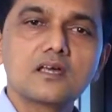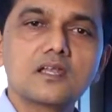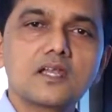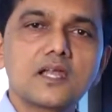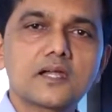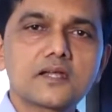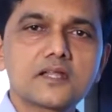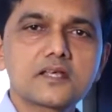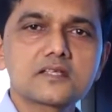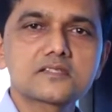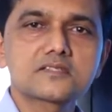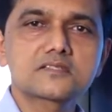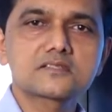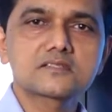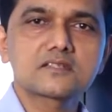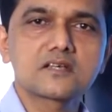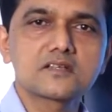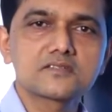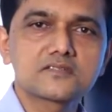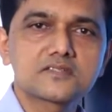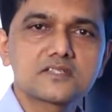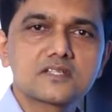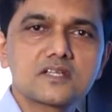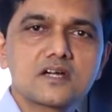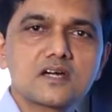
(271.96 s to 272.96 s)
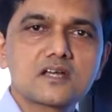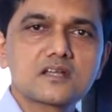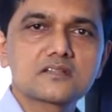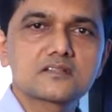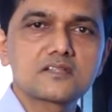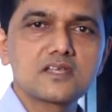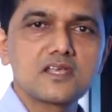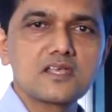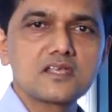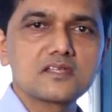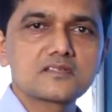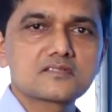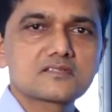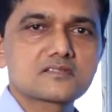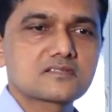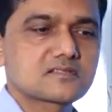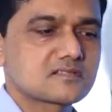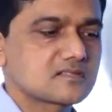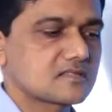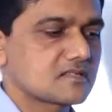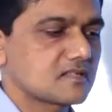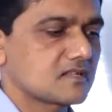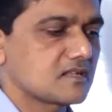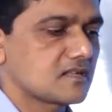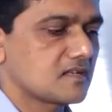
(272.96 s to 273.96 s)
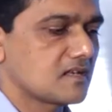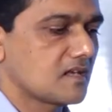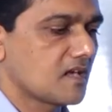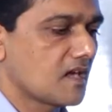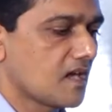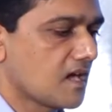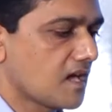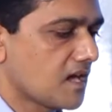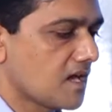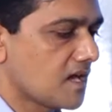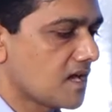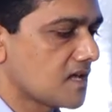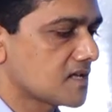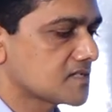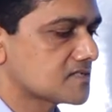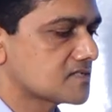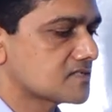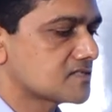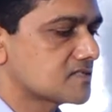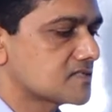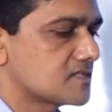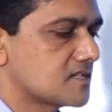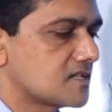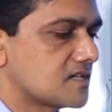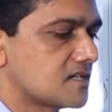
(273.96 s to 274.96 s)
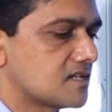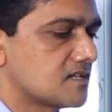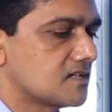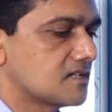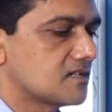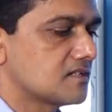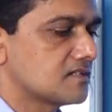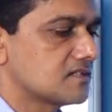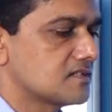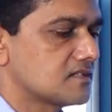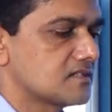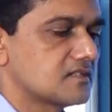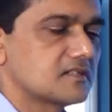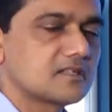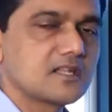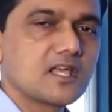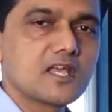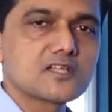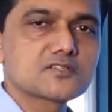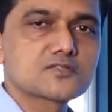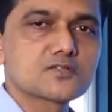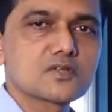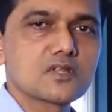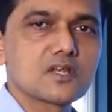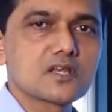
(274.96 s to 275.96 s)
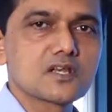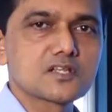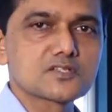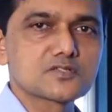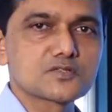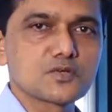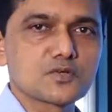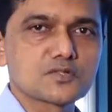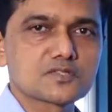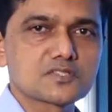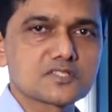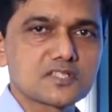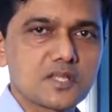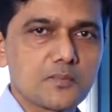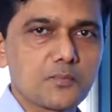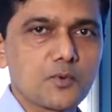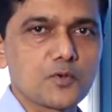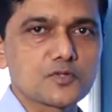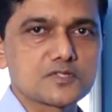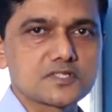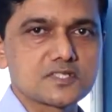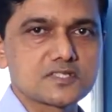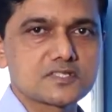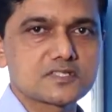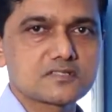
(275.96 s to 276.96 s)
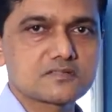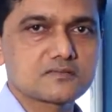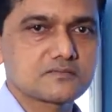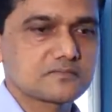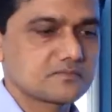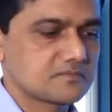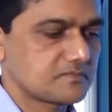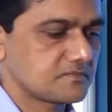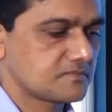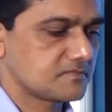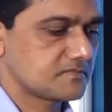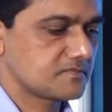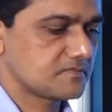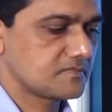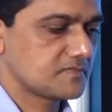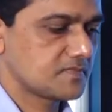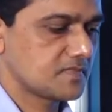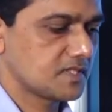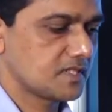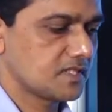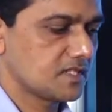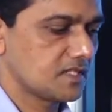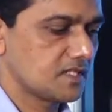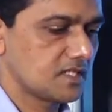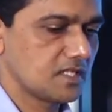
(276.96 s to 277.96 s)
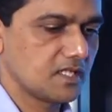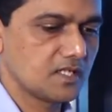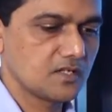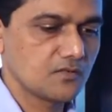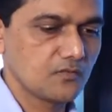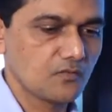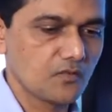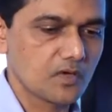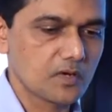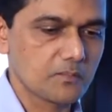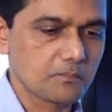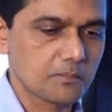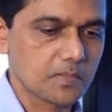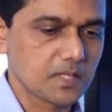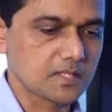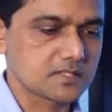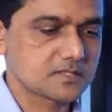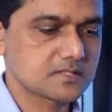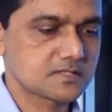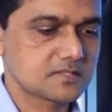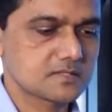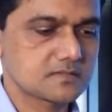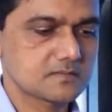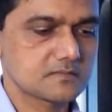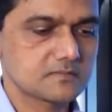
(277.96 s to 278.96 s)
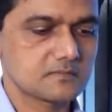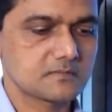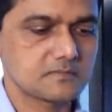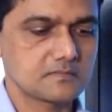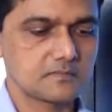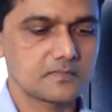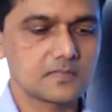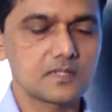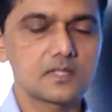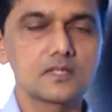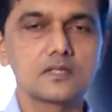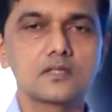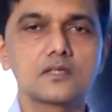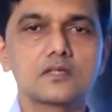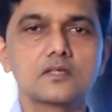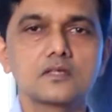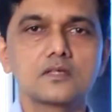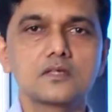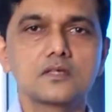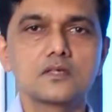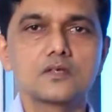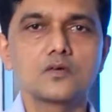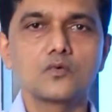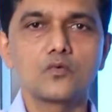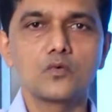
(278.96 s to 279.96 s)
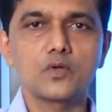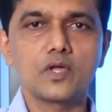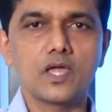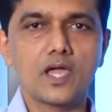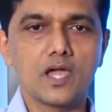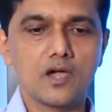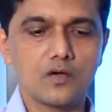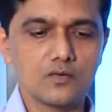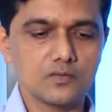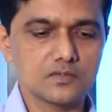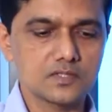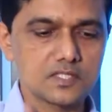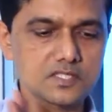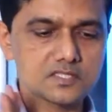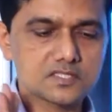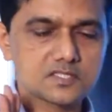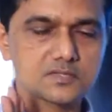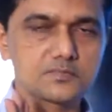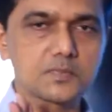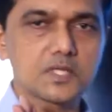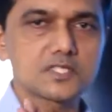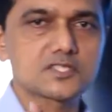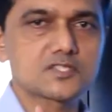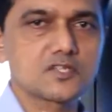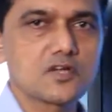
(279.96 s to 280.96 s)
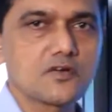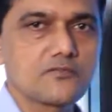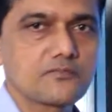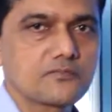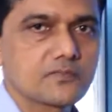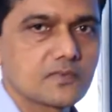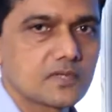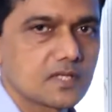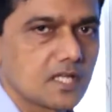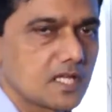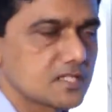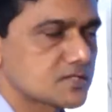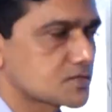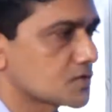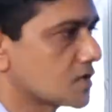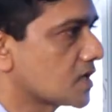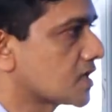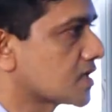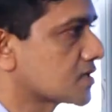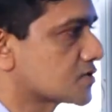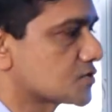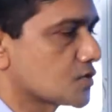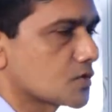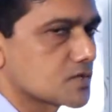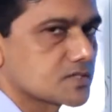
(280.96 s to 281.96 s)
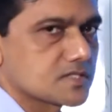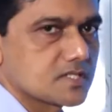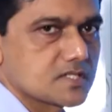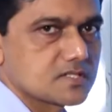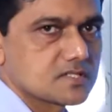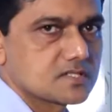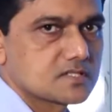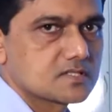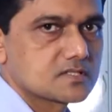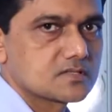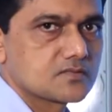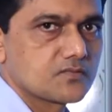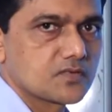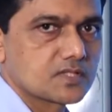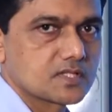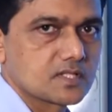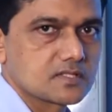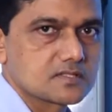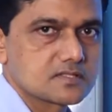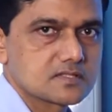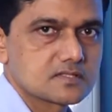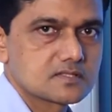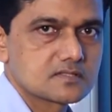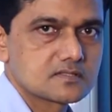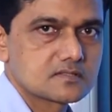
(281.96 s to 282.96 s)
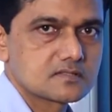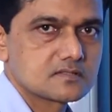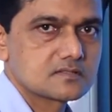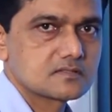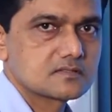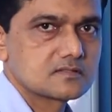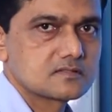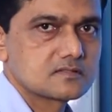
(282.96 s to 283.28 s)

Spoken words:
Let us consider this as natural resource deposit in one place. We have this much of natural resources with us.